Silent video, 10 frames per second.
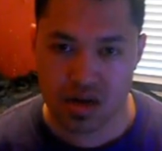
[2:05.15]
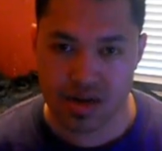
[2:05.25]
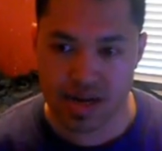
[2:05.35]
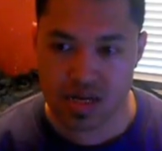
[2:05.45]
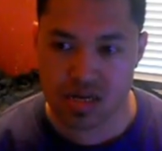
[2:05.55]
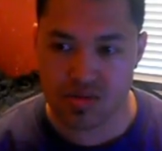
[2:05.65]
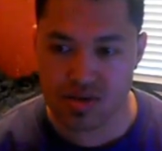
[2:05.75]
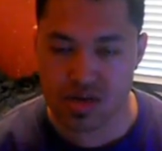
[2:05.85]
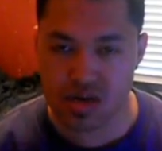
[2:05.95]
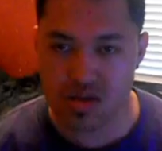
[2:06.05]
connects to
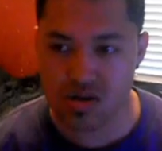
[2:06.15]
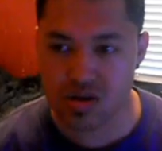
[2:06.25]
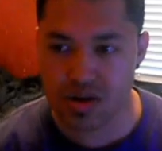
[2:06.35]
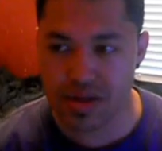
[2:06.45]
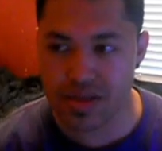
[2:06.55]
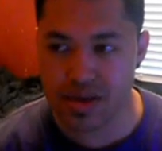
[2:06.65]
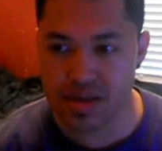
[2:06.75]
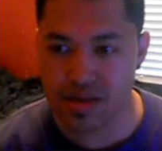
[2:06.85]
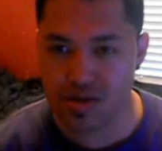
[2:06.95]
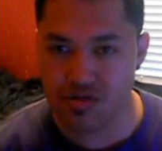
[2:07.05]
each other, and
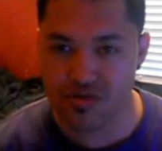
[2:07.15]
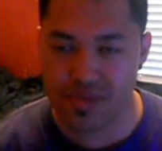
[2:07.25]
then it goes